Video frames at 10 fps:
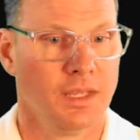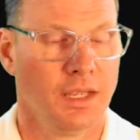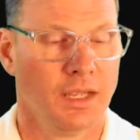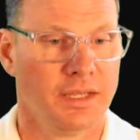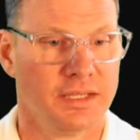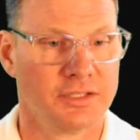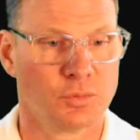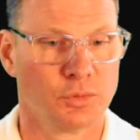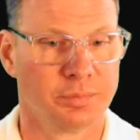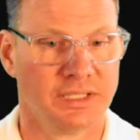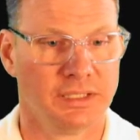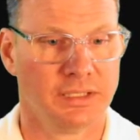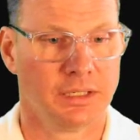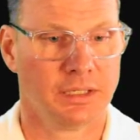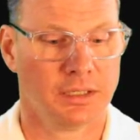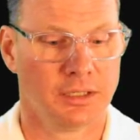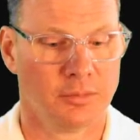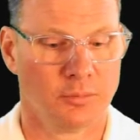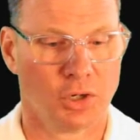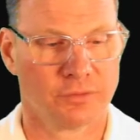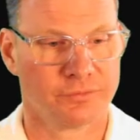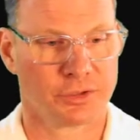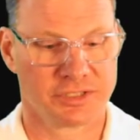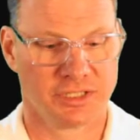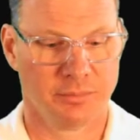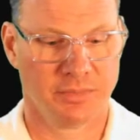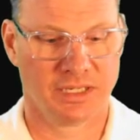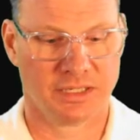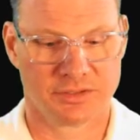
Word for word: And this will be um, our first commit.